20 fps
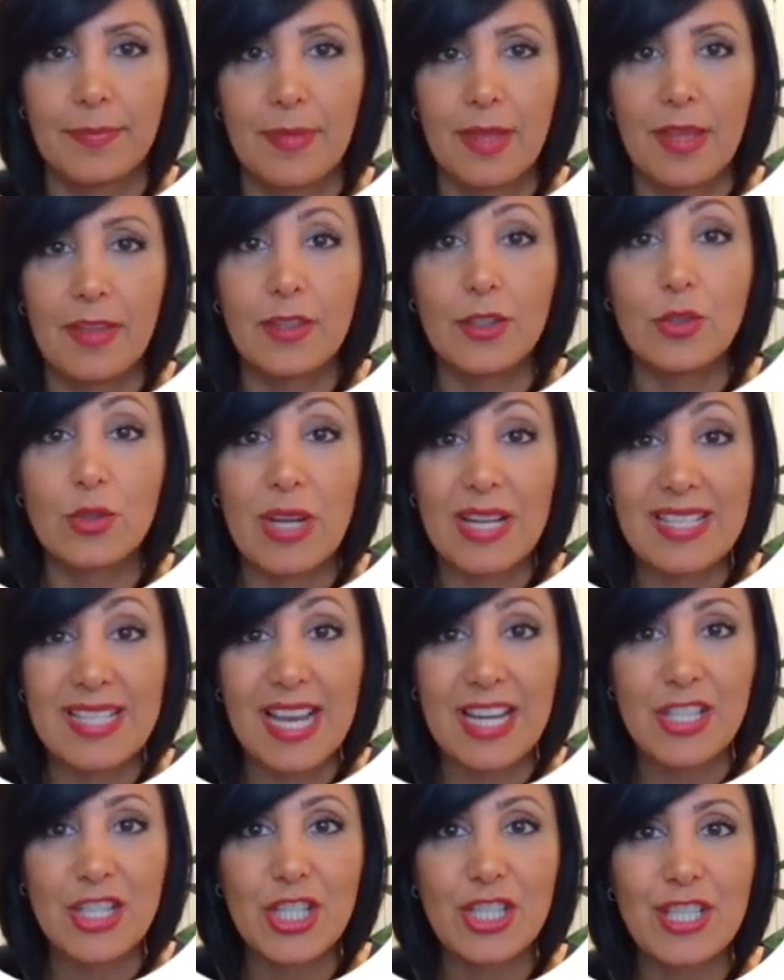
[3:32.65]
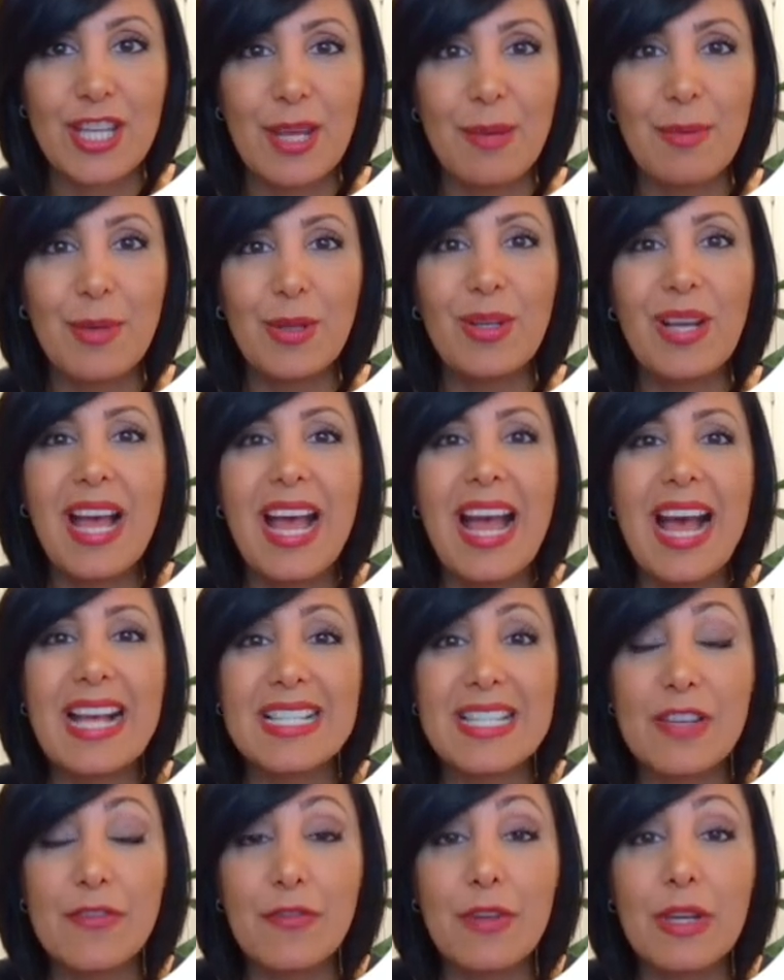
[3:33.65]
The transaction table has
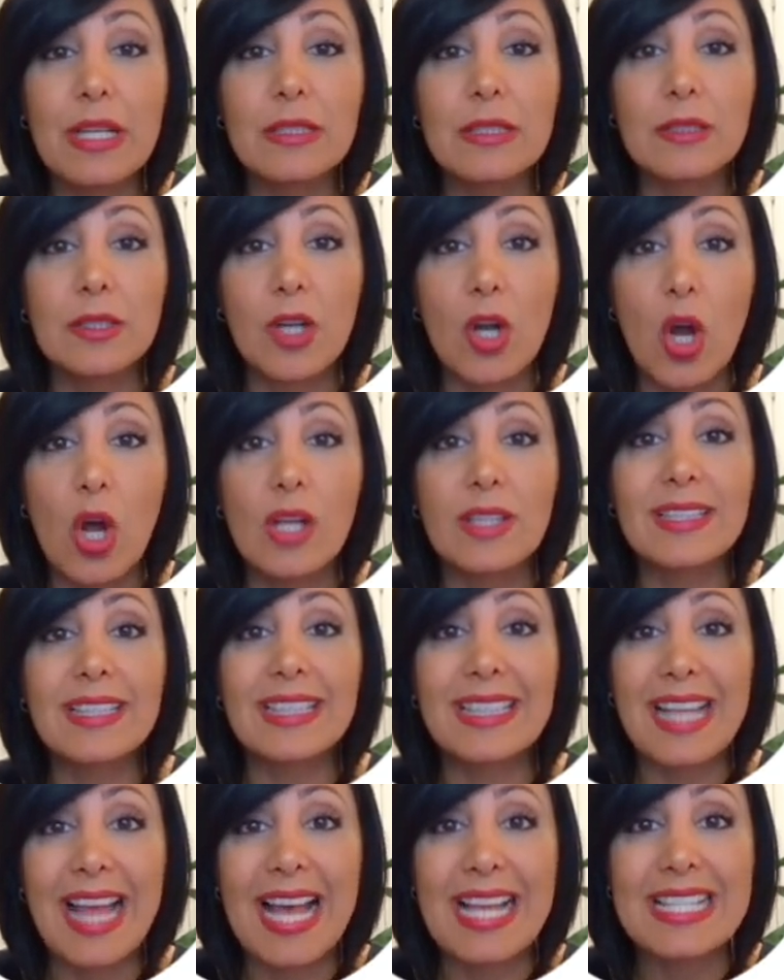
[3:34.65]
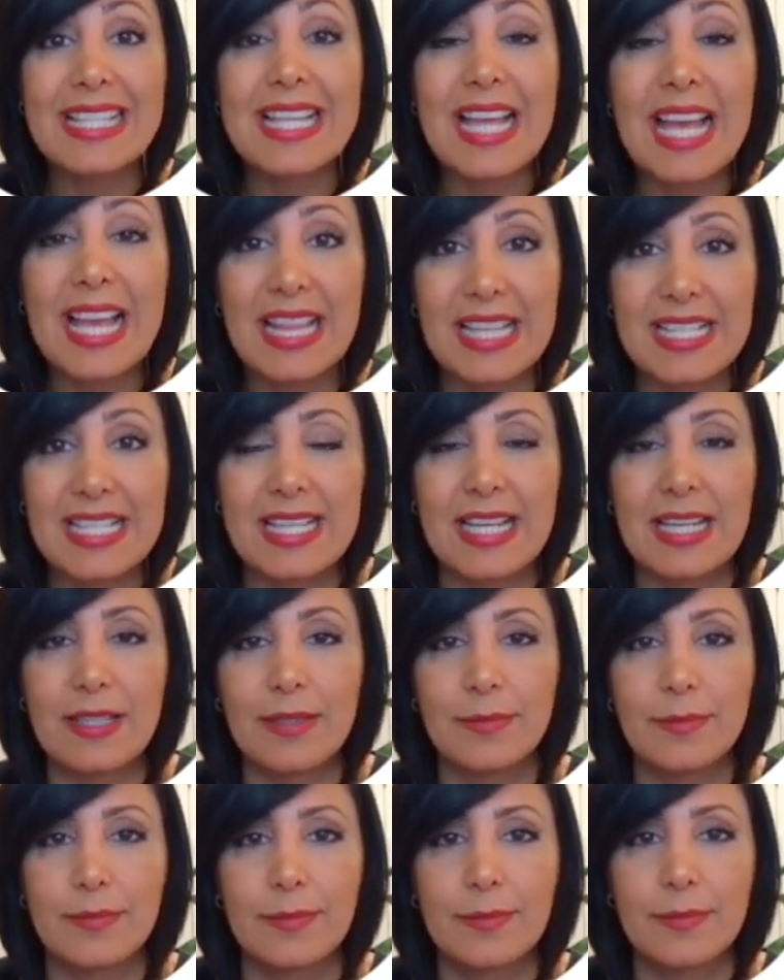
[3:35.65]
a field called last LSM,
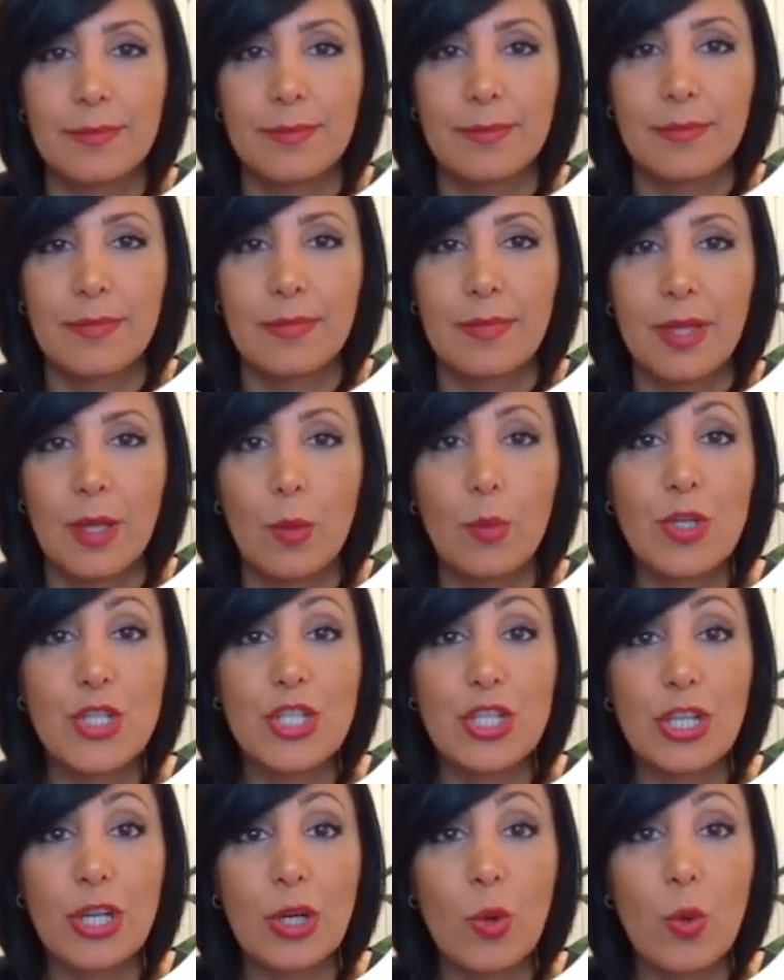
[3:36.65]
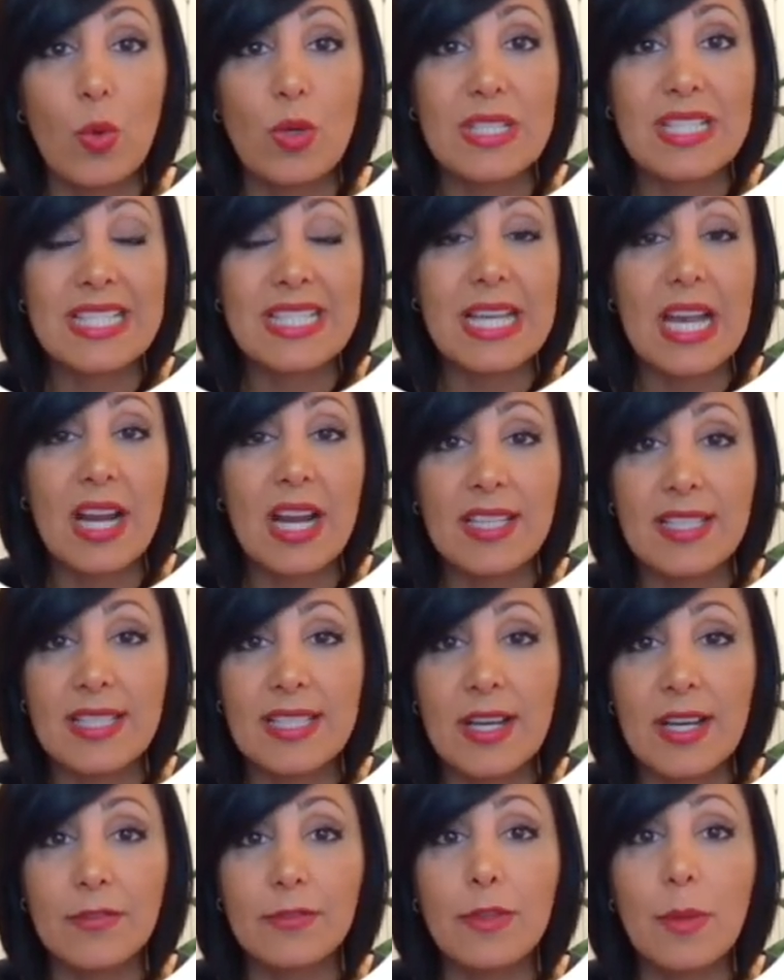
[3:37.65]
which records the ID
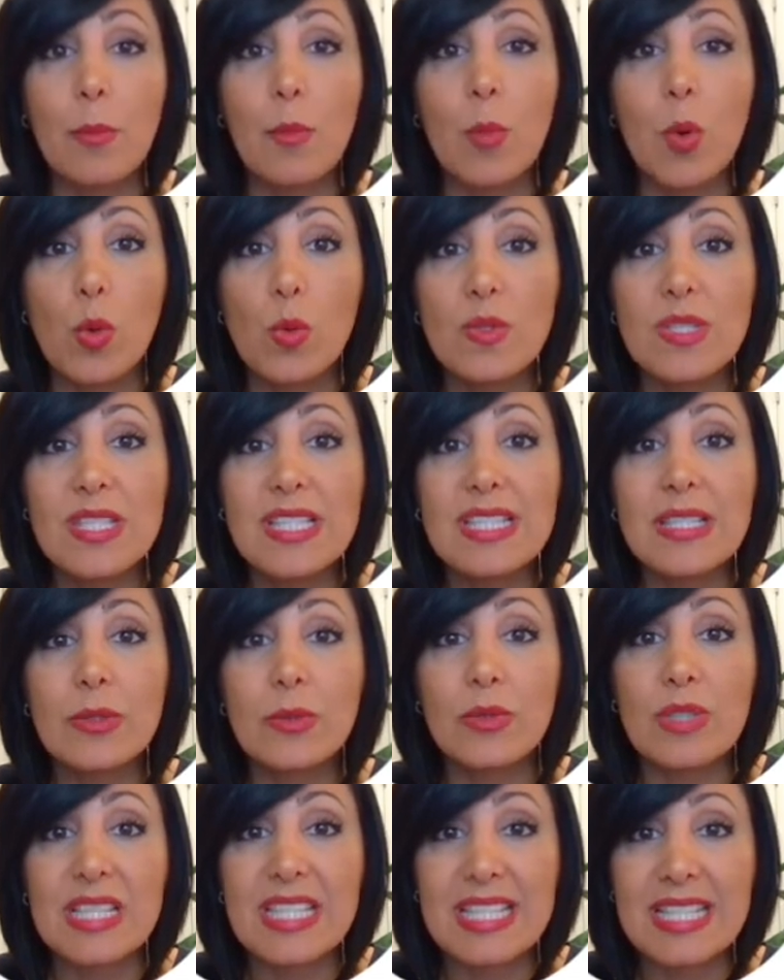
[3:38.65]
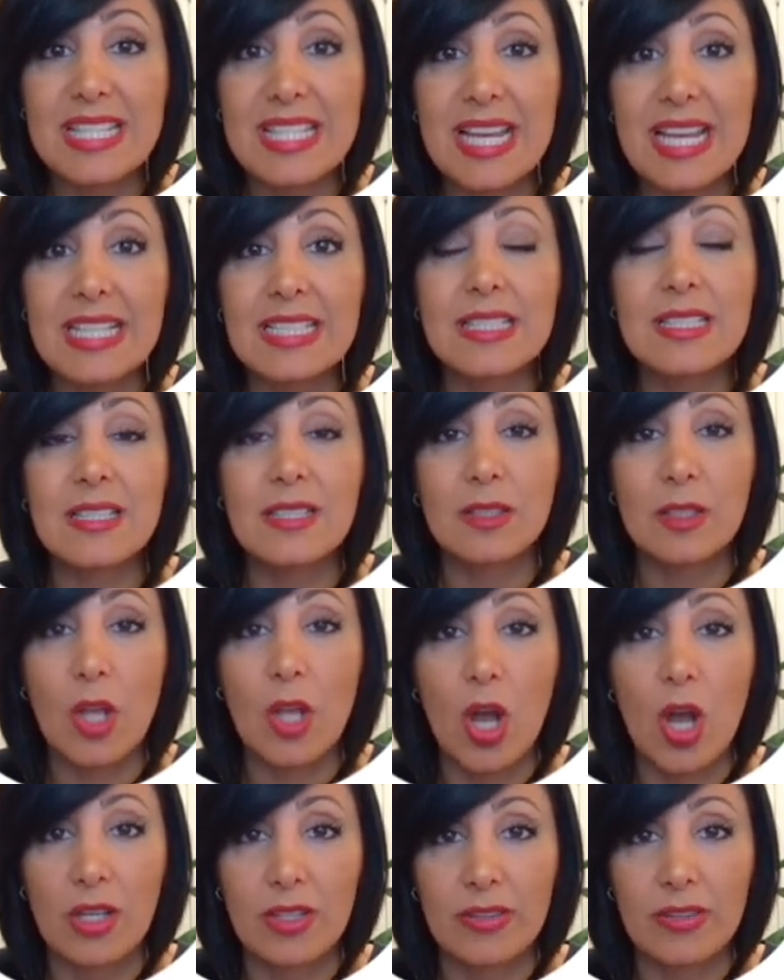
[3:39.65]
of the most recent
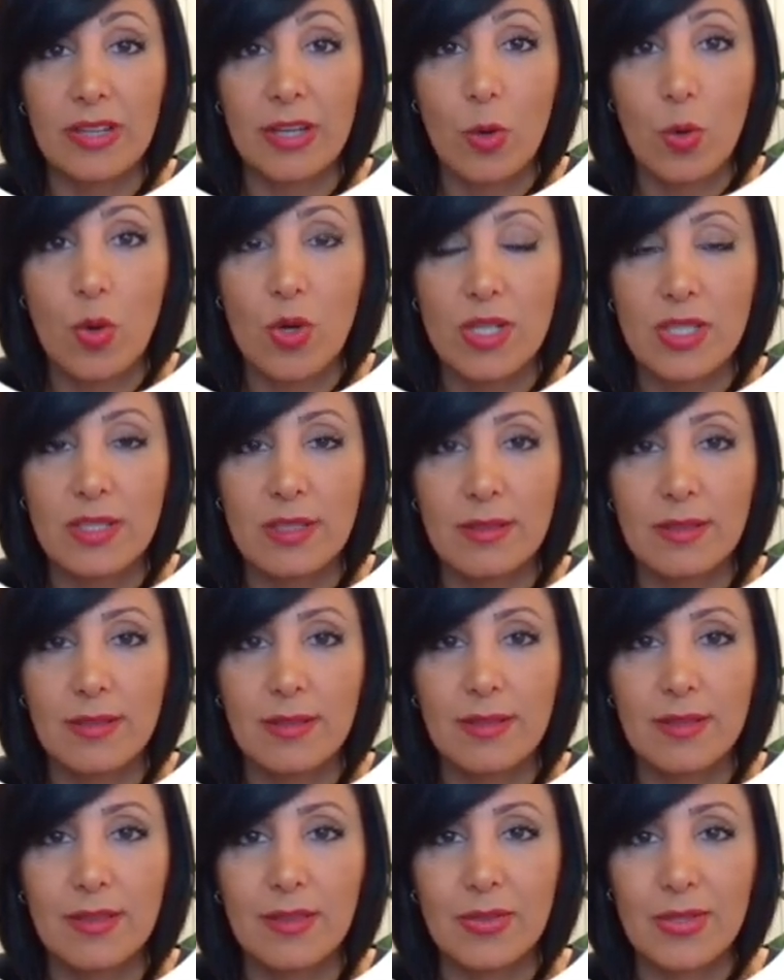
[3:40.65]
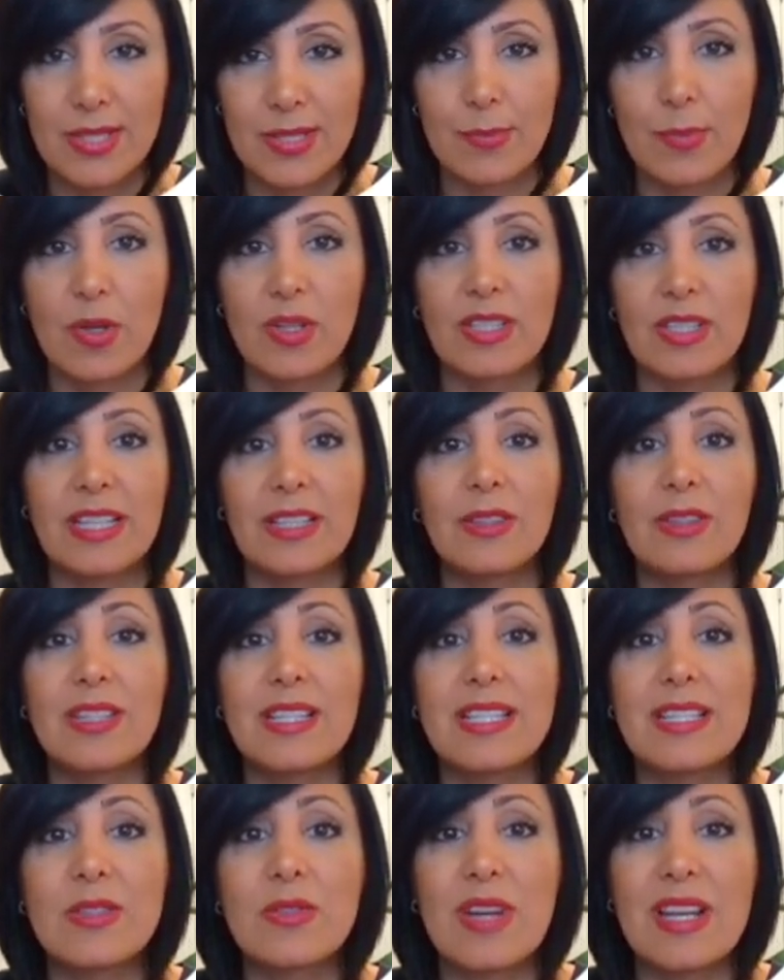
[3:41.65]
log record corresponding to
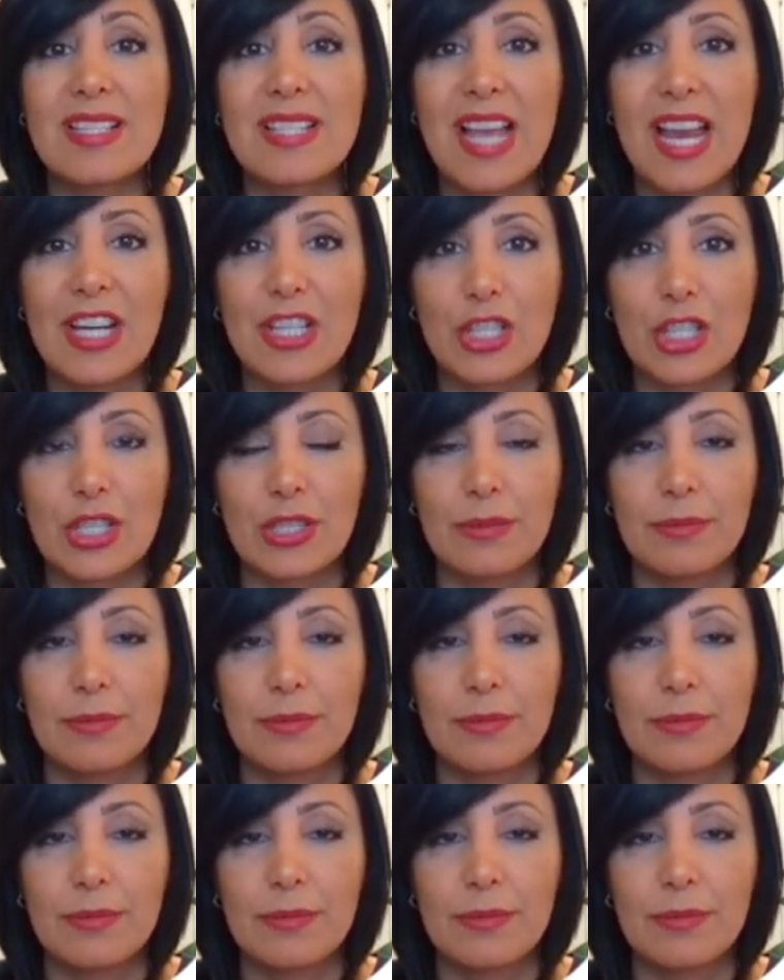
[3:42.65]
this transaction.